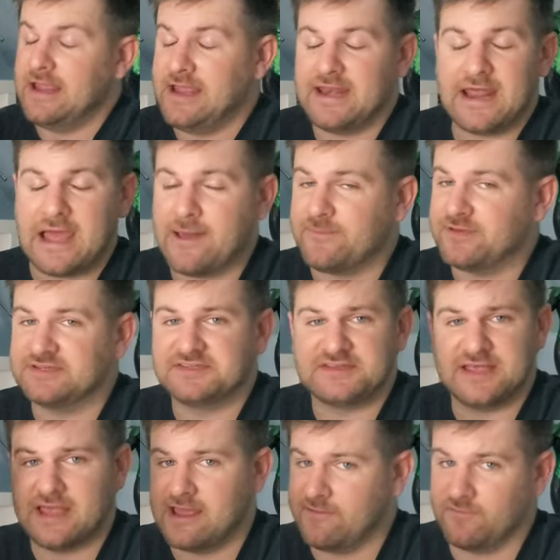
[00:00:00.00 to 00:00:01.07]
It happens
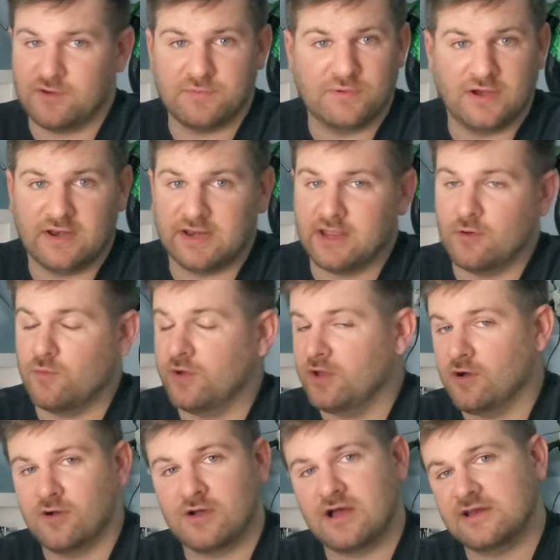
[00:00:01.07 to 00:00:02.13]
to everybody. We
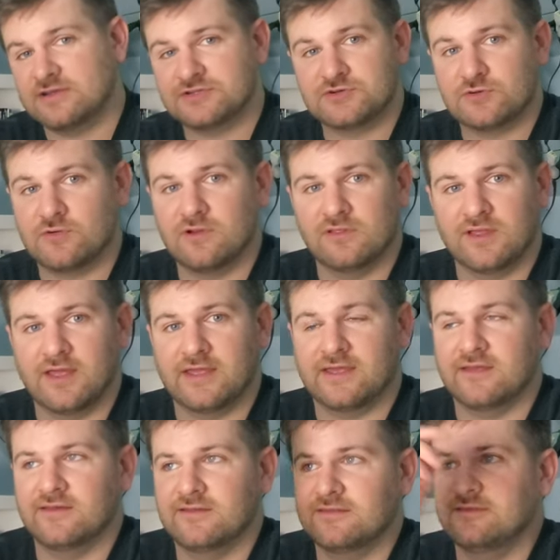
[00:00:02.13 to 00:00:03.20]
all got a story like
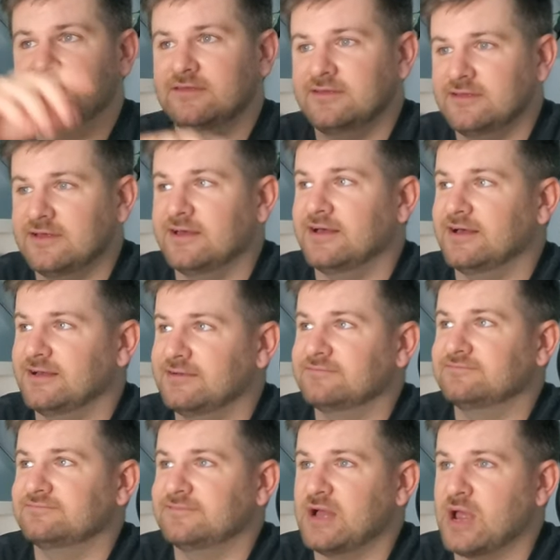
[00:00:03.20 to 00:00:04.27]
it. Uh,
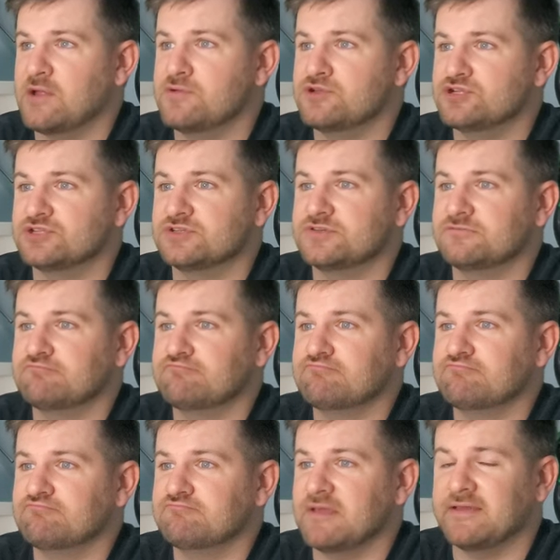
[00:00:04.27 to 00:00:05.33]
I just,
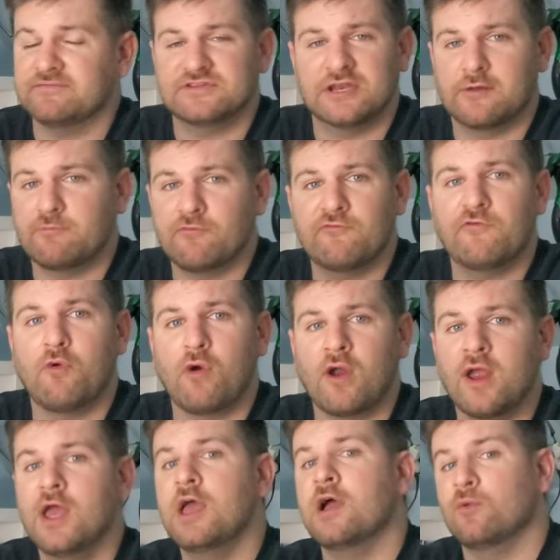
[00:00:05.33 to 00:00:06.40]
I've said it
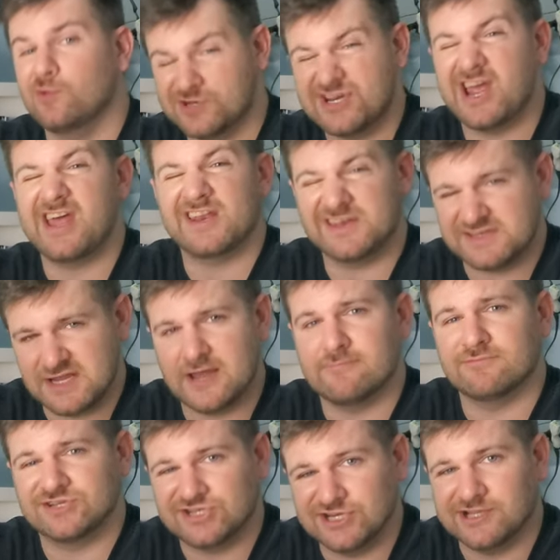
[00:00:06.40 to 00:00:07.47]
before, wish I had a time
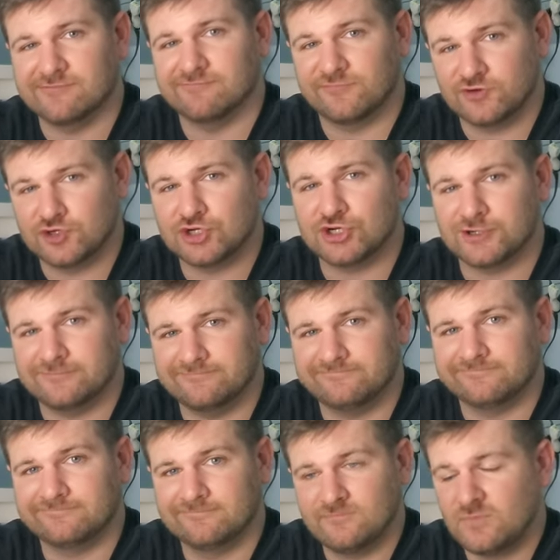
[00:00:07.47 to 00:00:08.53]
machine for sure.
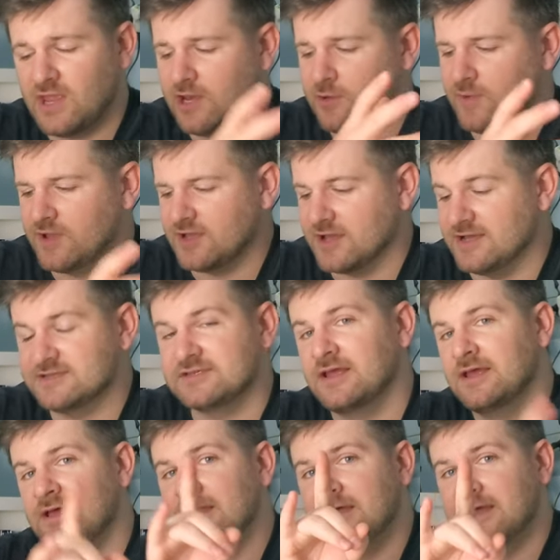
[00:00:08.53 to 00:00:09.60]
Anyway, guys,
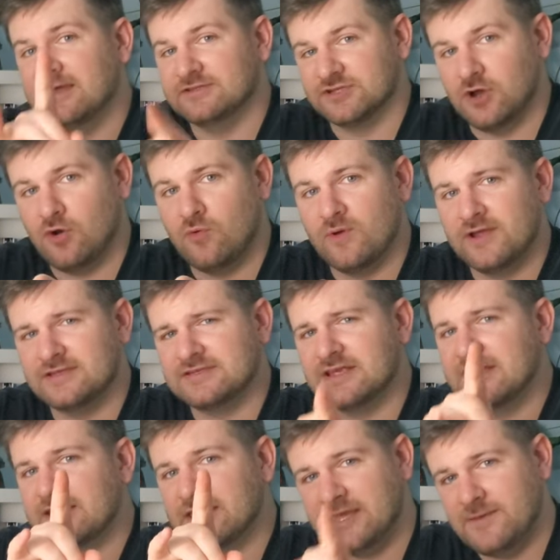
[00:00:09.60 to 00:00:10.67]
as
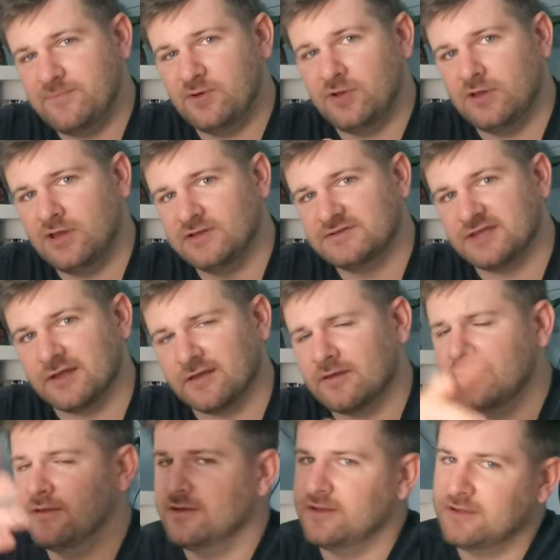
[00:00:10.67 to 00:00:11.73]
always, keep on hunting.
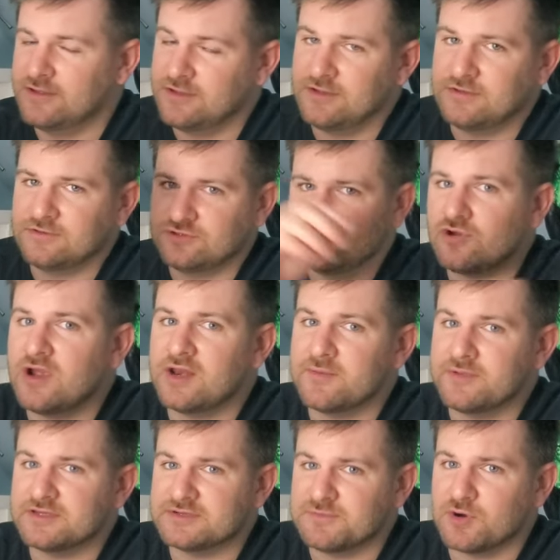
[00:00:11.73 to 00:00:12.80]
Try to
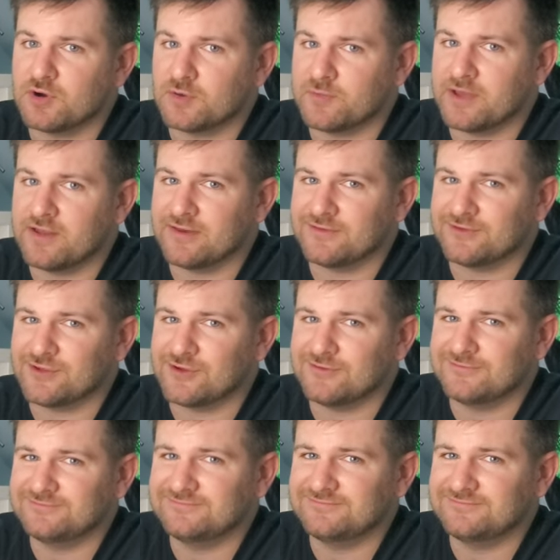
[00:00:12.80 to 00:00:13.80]
be smart about it, though.